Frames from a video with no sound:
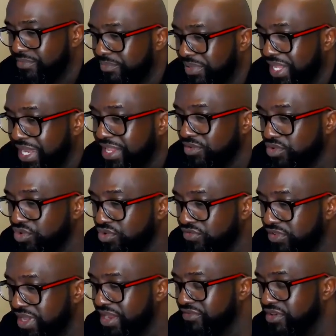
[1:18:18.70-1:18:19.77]
plenty room
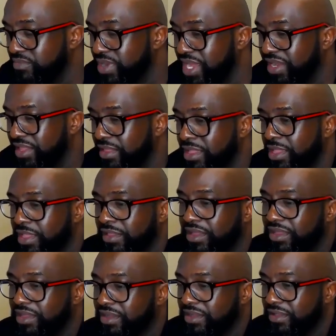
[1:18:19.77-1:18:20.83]
for everybody.
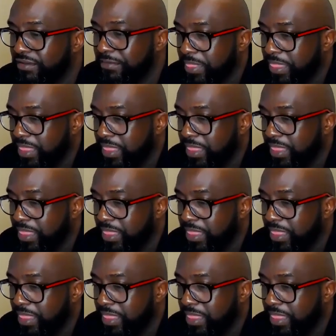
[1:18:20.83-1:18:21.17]
Uh,